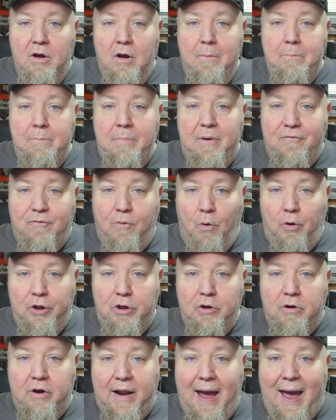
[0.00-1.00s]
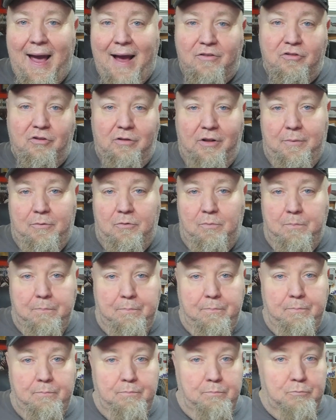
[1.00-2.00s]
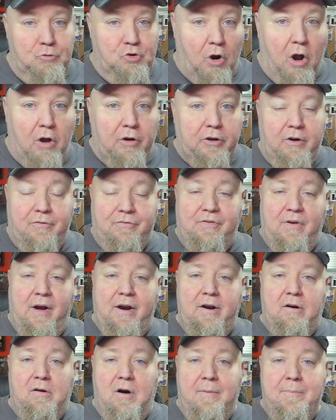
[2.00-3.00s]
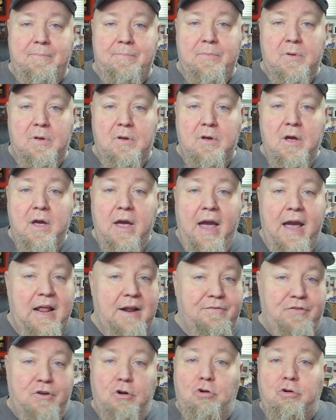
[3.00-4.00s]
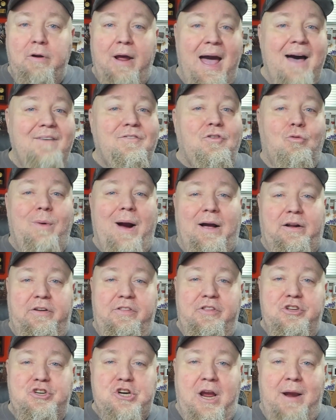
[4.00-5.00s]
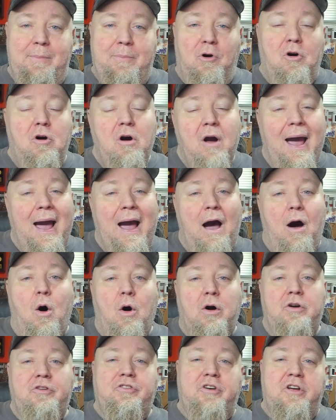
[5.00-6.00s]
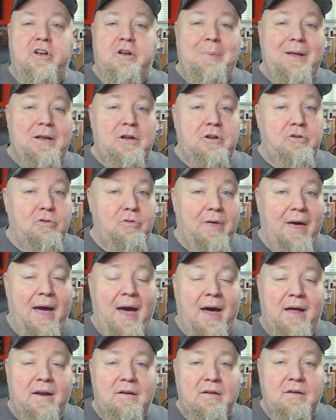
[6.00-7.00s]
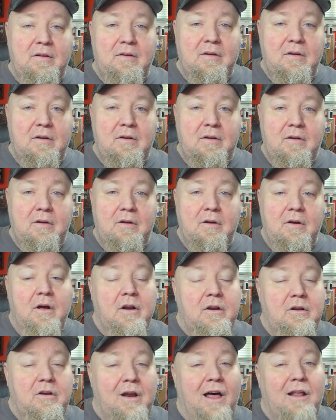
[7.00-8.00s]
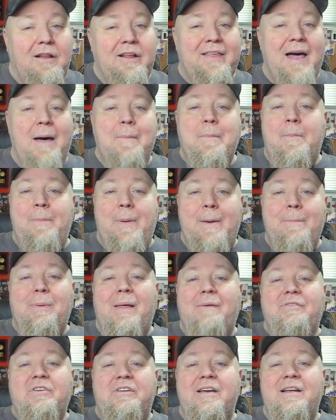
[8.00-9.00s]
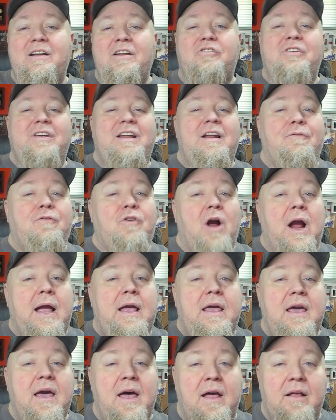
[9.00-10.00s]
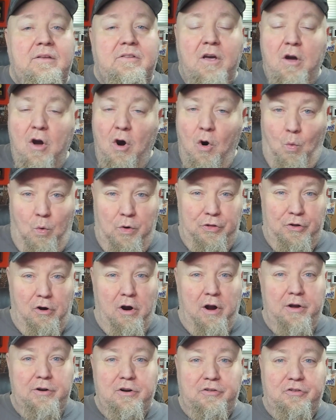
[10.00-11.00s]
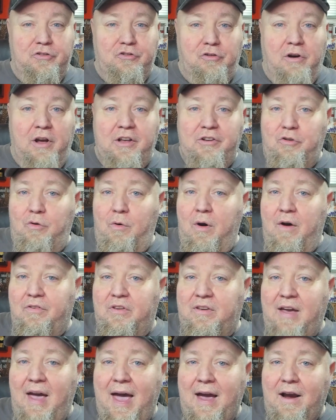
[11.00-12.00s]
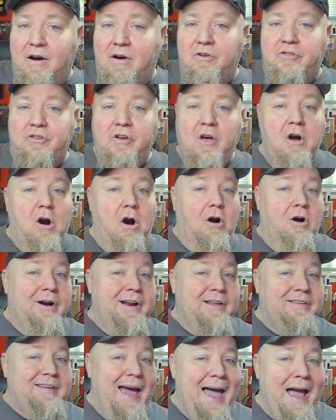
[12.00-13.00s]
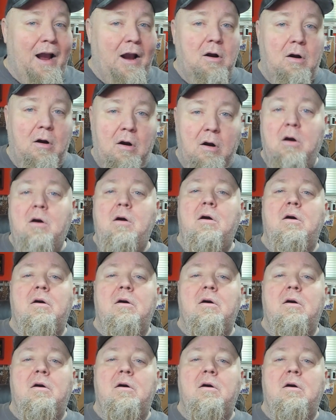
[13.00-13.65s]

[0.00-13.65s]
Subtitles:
before you can actually draw your firearm. And if you don't have a round in the chamber, how hard is it going to be to do that? Not only that, but people have a tendency to forget when they're under stress. You have attackers or an attacker